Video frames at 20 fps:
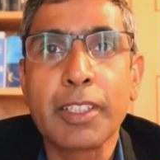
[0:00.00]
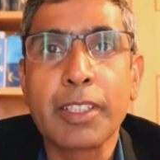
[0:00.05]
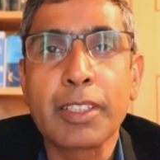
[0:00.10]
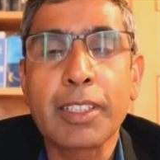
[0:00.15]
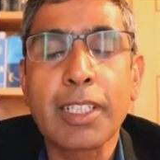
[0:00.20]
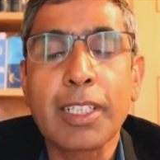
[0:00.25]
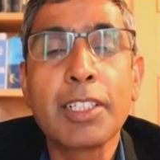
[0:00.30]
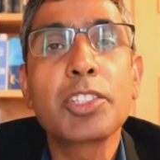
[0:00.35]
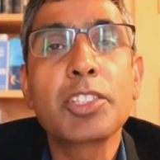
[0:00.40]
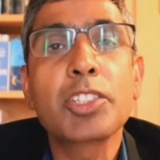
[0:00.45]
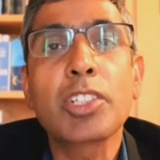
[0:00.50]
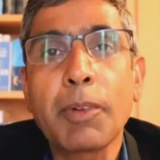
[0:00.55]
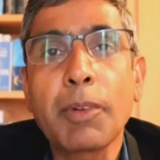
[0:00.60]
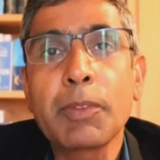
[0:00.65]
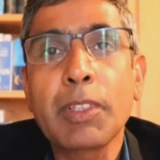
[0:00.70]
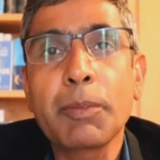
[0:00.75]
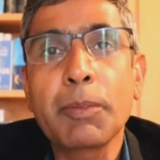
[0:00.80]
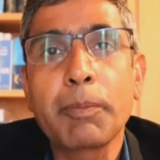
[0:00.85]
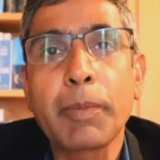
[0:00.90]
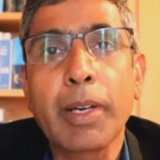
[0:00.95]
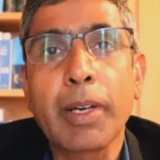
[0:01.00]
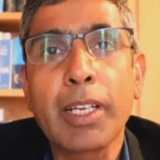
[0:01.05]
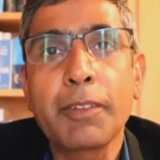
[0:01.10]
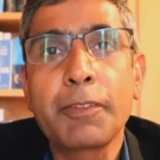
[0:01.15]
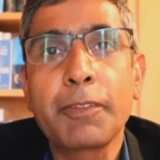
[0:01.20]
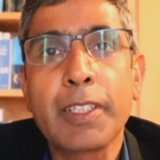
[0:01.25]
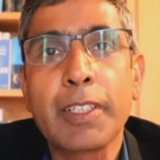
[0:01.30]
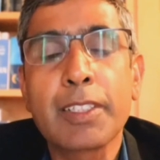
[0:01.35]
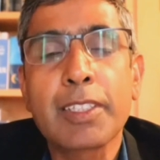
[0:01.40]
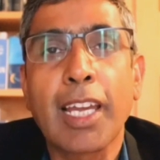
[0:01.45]
And some of the
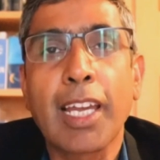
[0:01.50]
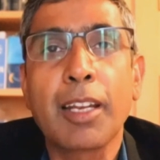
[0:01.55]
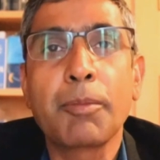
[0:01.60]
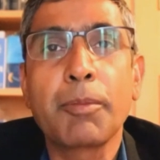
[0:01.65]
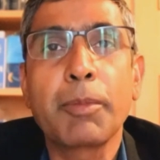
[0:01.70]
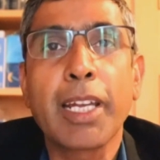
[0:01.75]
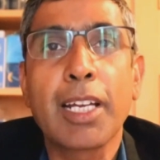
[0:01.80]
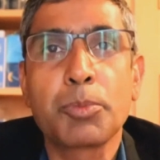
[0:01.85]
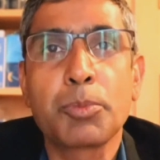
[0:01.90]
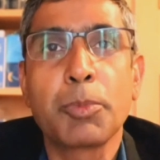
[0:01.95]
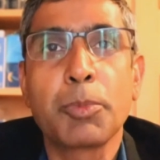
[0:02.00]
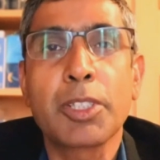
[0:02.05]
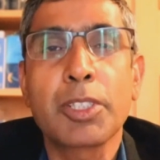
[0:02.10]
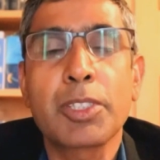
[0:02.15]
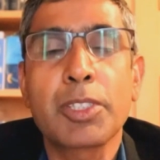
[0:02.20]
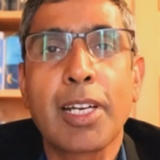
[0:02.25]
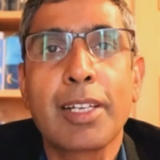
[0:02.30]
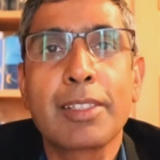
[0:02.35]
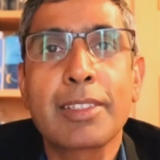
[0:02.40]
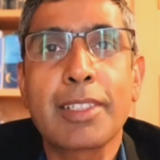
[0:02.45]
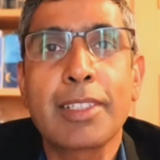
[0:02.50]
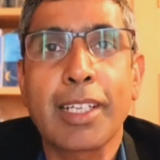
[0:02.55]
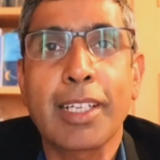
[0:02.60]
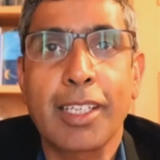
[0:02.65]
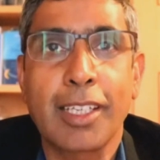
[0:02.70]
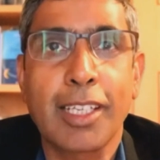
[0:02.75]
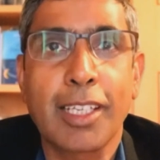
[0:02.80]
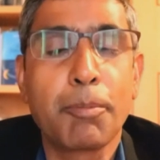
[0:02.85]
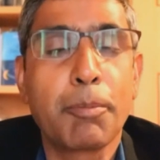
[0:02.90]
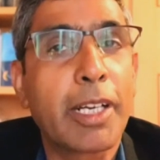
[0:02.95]
benefits can be as much as taking a
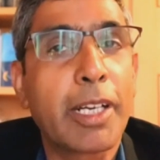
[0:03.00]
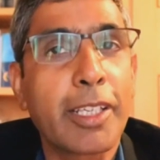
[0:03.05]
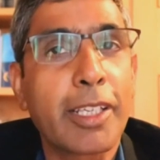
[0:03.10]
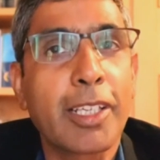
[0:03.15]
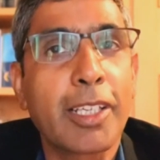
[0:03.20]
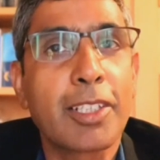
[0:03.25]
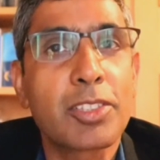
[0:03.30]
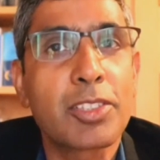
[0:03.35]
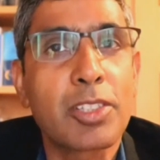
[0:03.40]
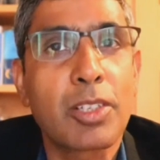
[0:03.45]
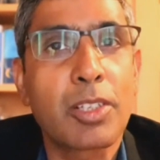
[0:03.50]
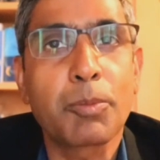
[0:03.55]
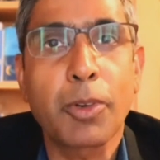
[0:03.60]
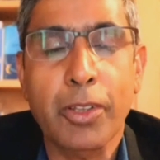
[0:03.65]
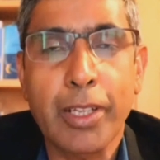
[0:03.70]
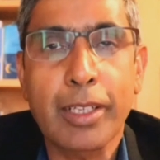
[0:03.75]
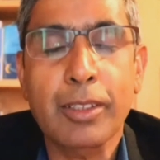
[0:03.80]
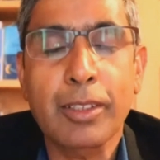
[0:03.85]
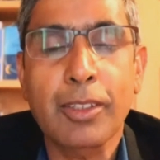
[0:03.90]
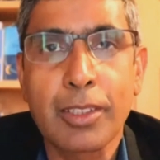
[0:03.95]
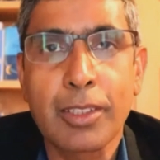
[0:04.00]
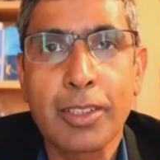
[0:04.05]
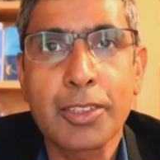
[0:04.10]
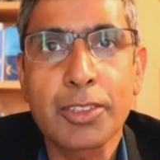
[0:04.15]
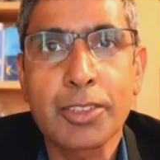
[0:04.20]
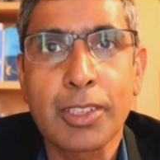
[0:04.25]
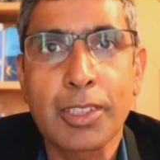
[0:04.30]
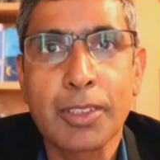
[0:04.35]
medication for that condition.